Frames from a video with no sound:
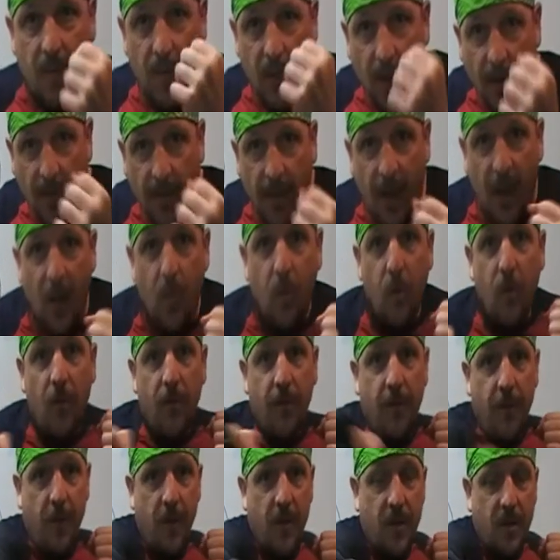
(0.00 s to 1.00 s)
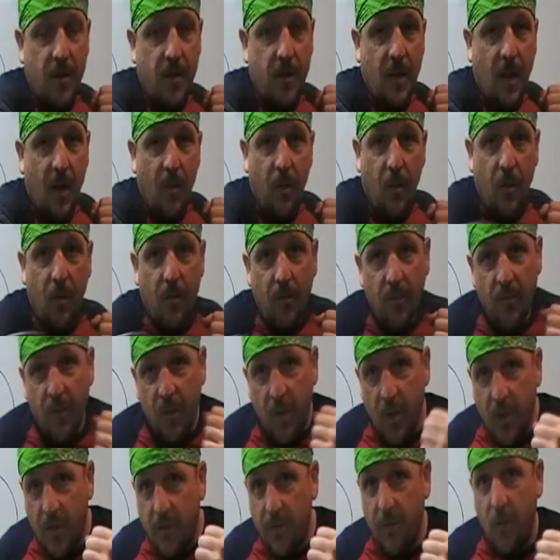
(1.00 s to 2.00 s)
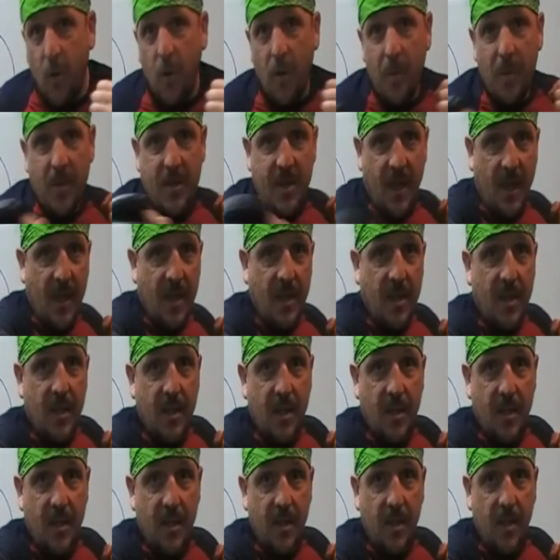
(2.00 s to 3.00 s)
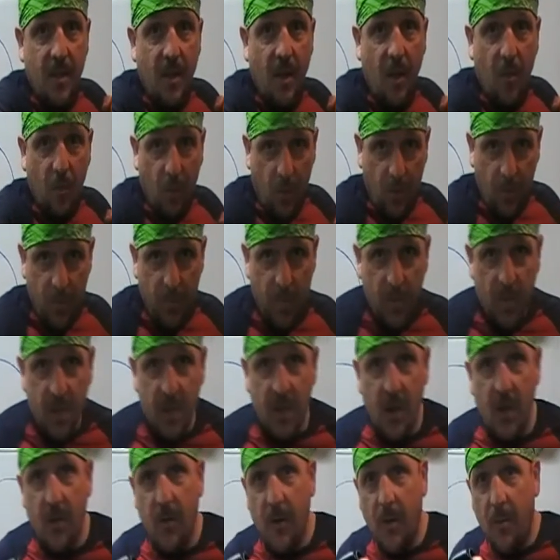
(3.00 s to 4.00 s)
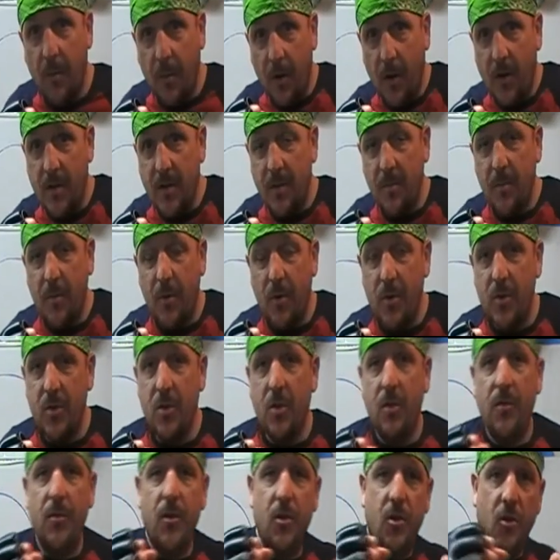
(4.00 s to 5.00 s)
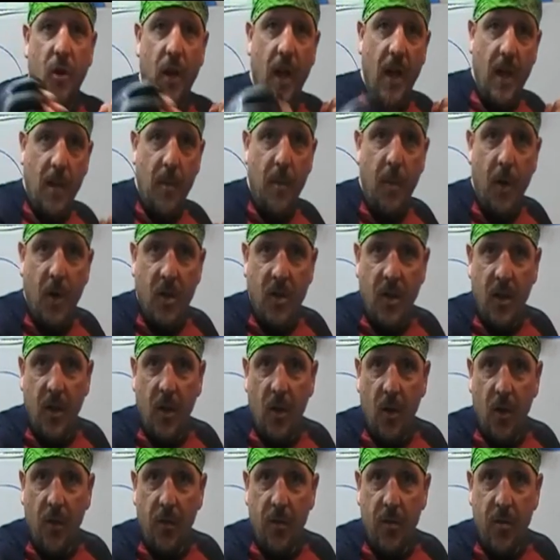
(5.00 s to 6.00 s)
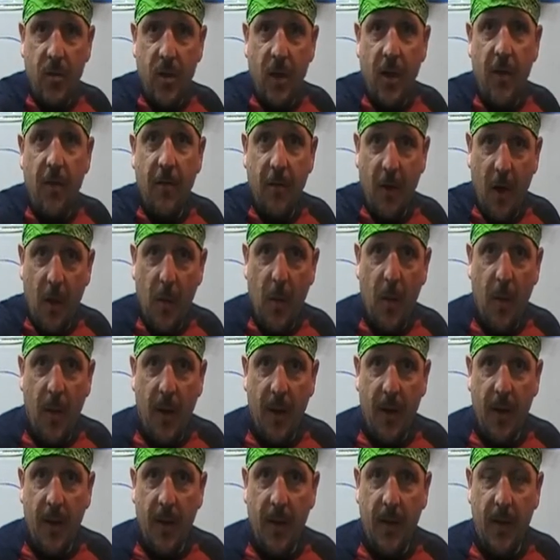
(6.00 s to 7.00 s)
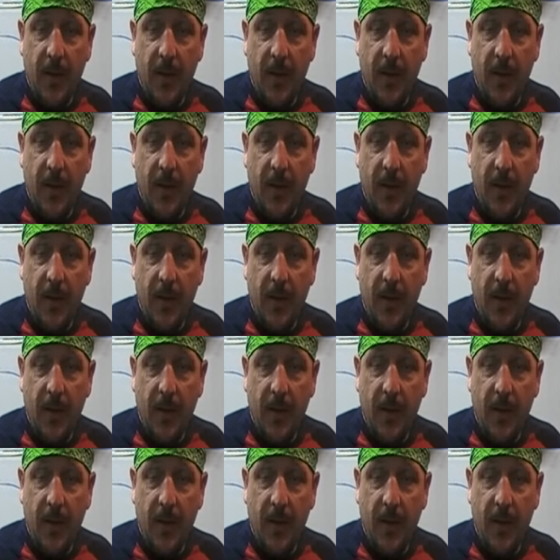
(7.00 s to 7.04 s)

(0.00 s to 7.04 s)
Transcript: And that'll put 30 to 40% on what you'd do in a boxing punch or if you train in boxing gloves for MMA.